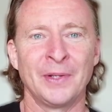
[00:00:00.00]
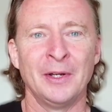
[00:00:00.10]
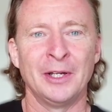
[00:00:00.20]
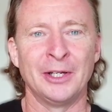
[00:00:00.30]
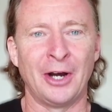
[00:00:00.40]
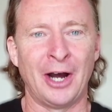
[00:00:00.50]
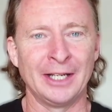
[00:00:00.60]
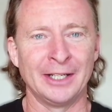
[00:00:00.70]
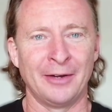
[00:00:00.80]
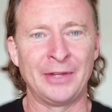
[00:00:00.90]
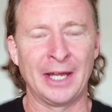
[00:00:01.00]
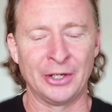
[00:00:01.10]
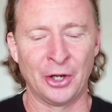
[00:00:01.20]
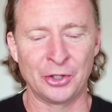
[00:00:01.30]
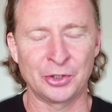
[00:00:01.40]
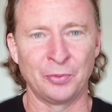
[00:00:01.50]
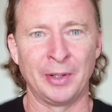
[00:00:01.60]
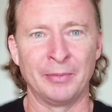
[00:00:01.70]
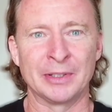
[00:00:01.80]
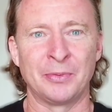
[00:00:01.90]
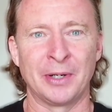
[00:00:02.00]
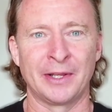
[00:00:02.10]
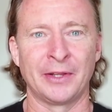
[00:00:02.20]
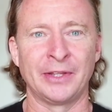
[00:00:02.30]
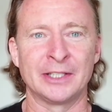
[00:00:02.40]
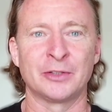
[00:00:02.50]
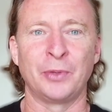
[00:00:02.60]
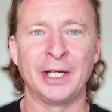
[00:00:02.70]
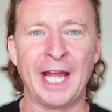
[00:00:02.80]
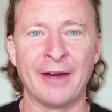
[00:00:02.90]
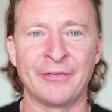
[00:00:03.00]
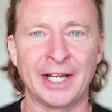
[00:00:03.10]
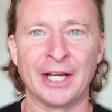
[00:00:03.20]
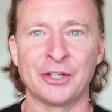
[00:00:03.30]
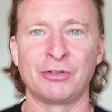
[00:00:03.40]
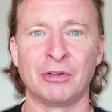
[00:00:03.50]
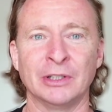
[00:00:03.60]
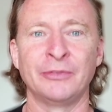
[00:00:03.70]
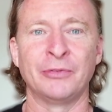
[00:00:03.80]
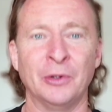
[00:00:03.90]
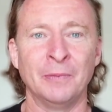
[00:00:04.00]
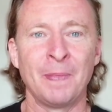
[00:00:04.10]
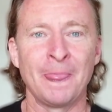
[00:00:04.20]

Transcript: Yeah, I love that notion, Wim. It's one of the things that we advocate strongly for.